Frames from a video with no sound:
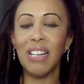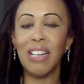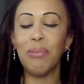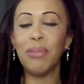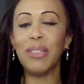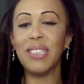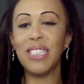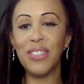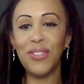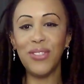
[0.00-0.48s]

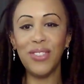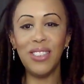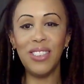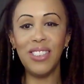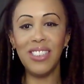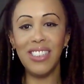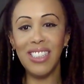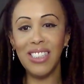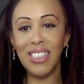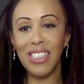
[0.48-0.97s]

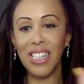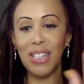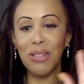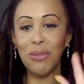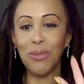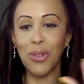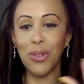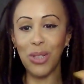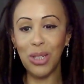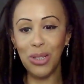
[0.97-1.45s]
definitely like
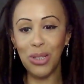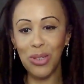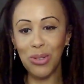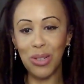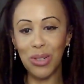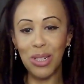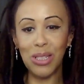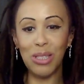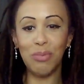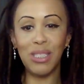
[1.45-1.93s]
Roy knew
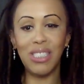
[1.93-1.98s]
all the